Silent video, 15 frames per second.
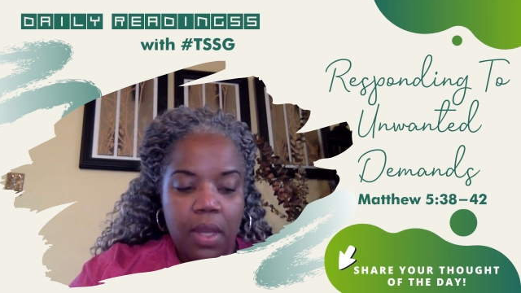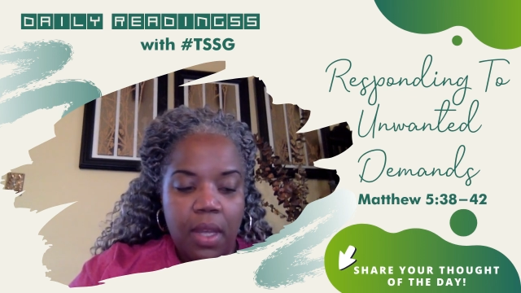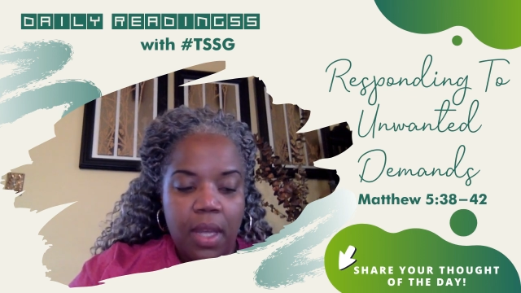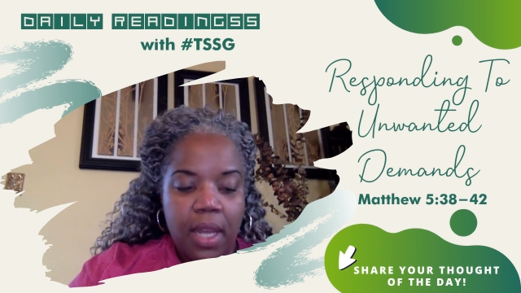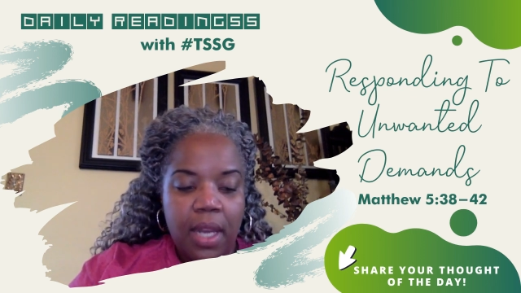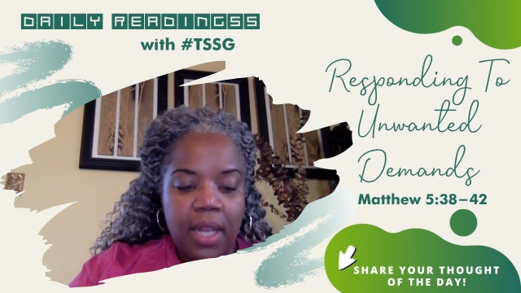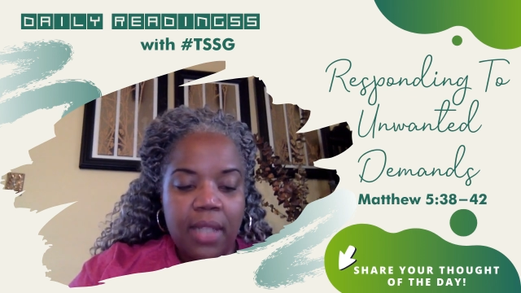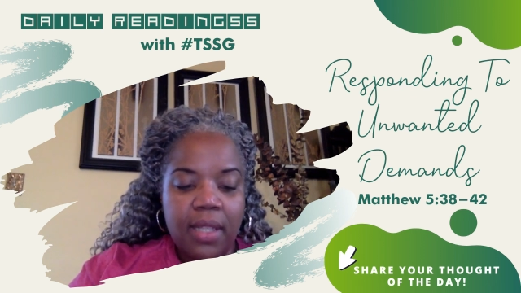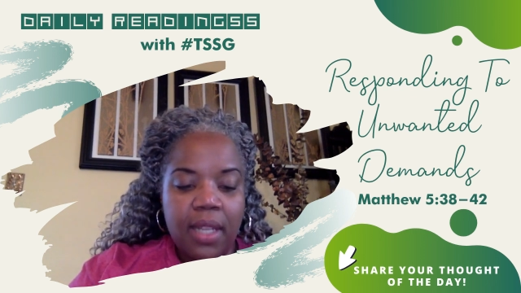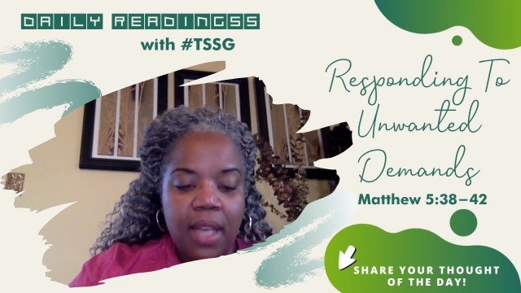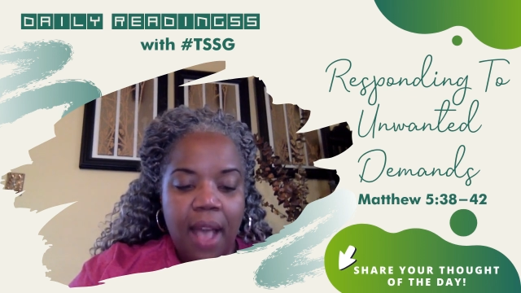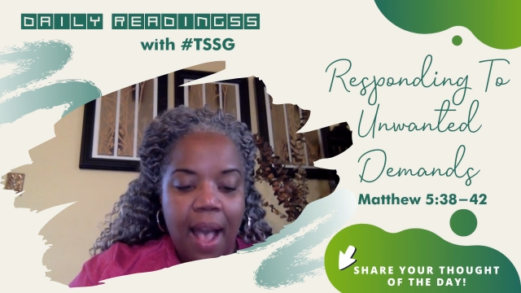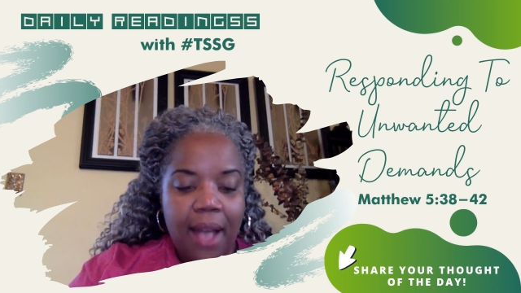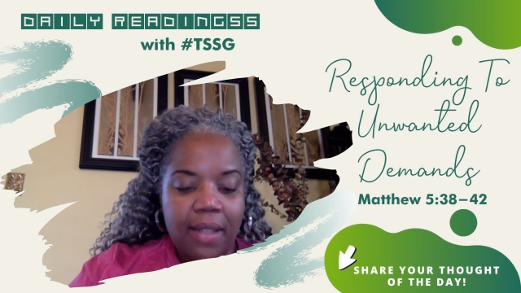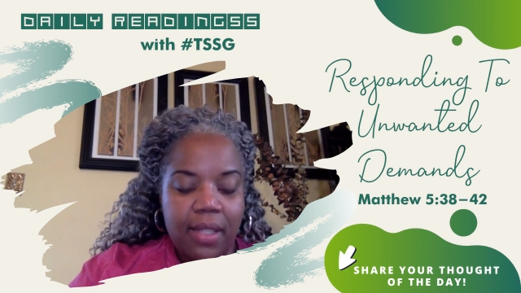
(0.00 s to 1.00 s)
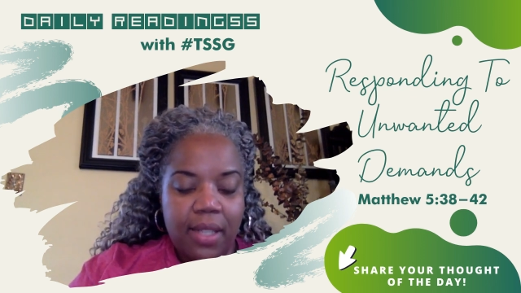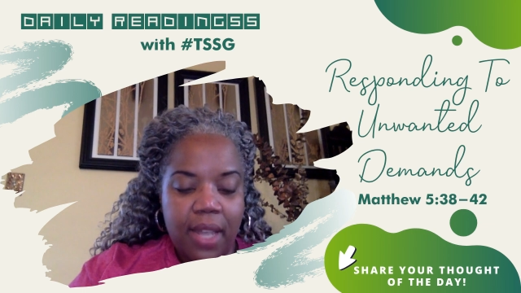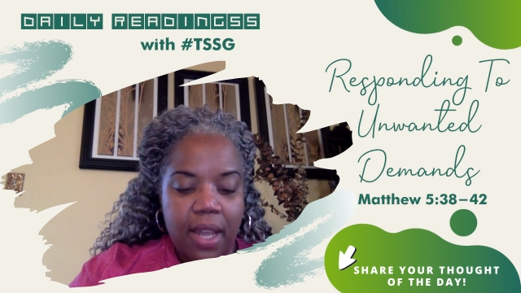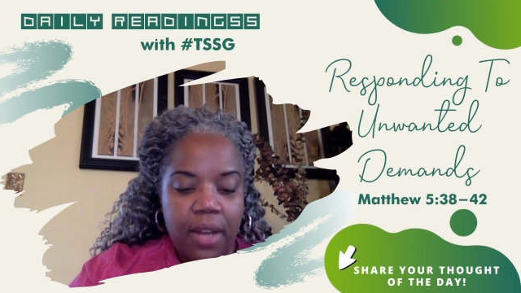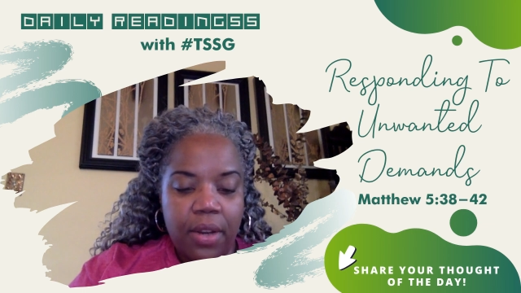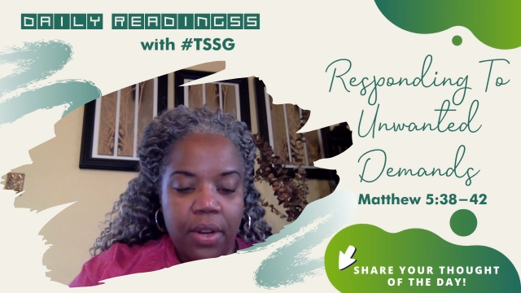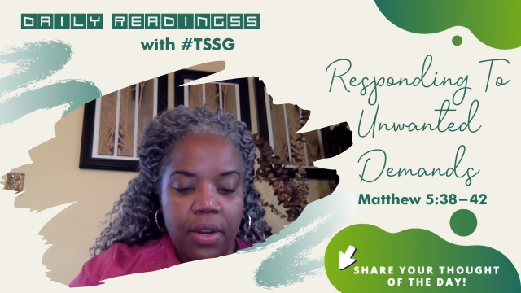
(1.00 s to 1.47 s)
It isn't God's
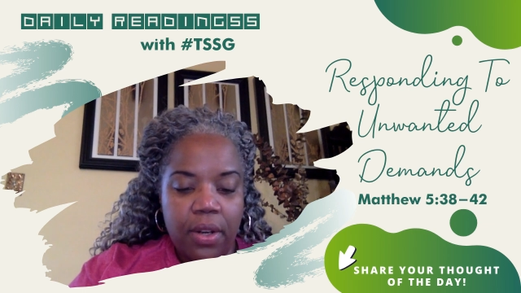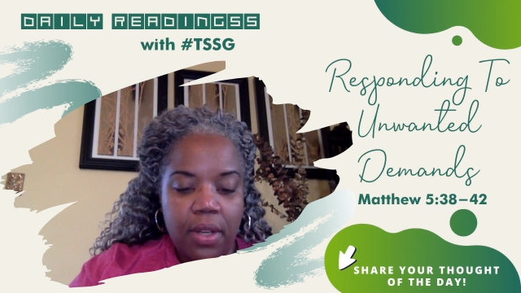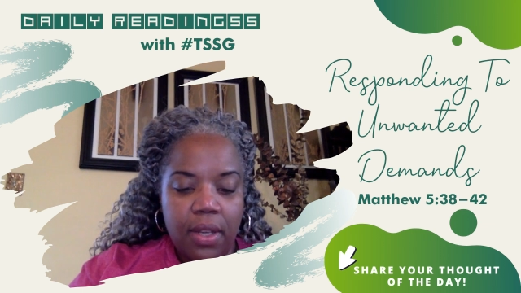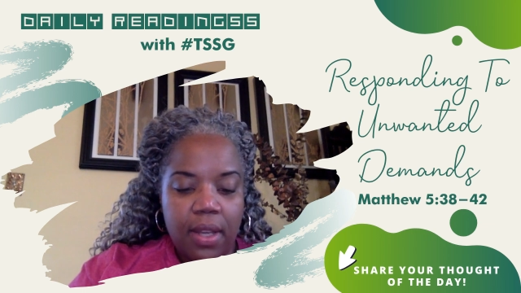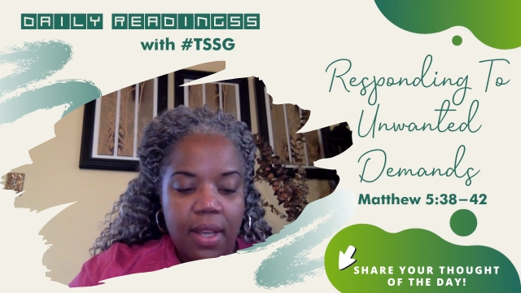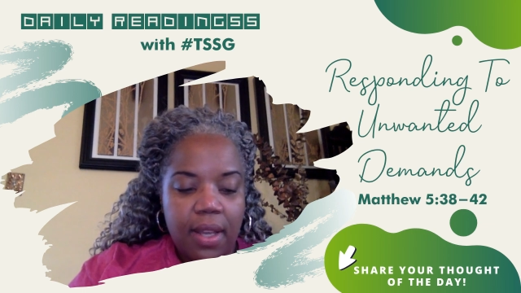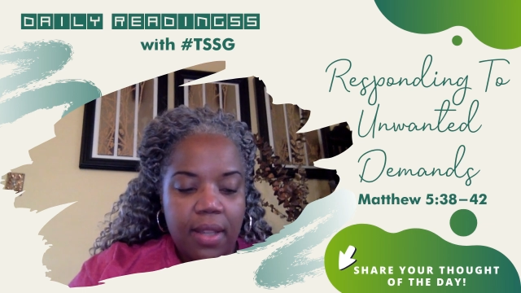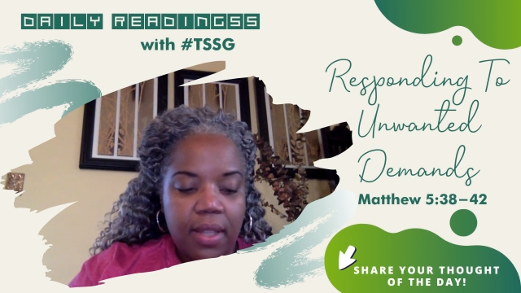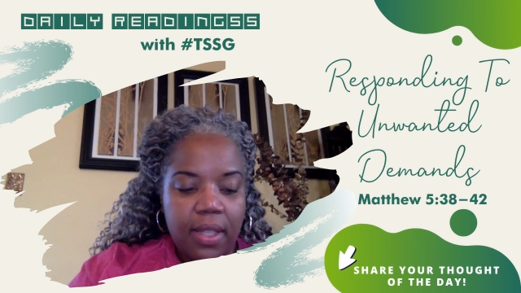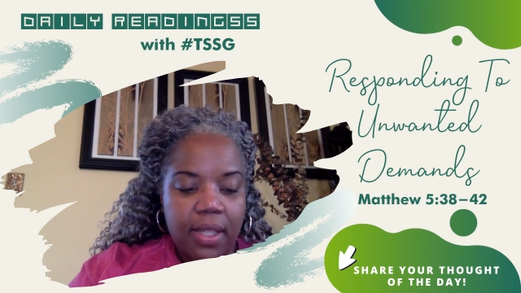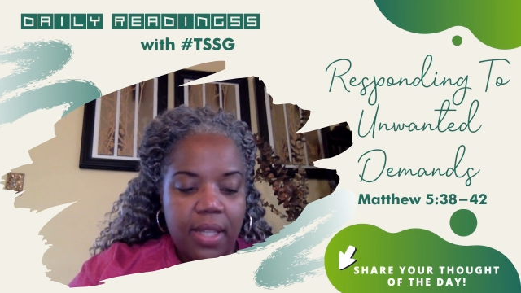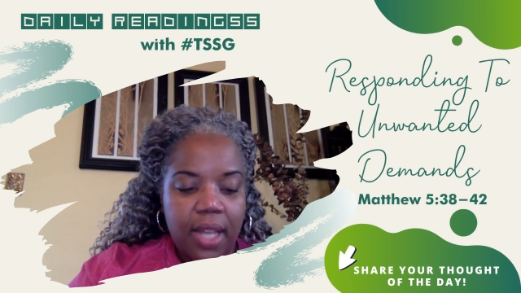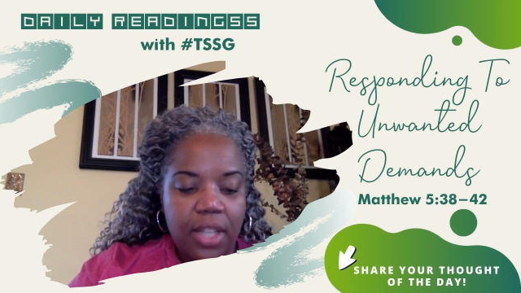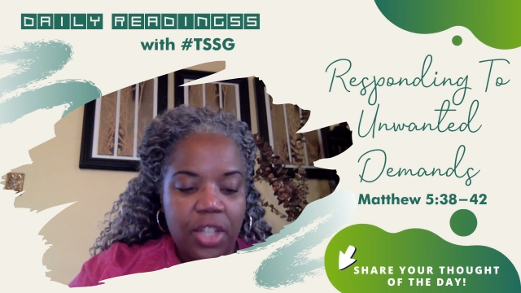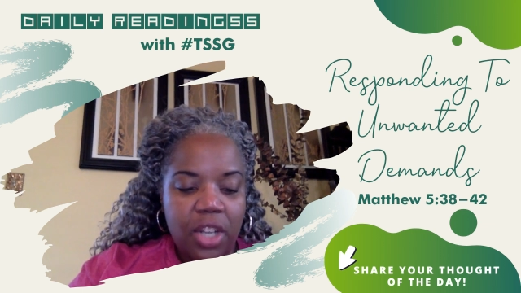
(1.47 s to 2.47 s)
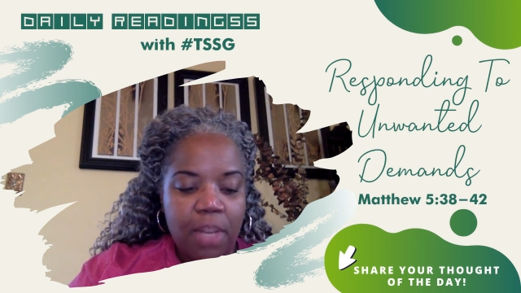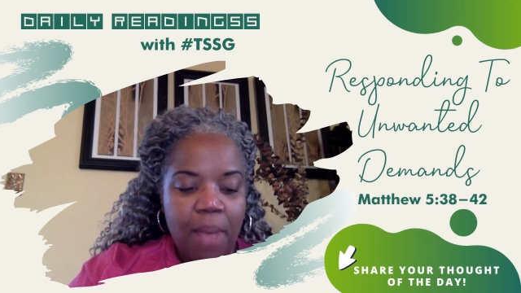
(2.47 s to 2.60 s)
standard. This section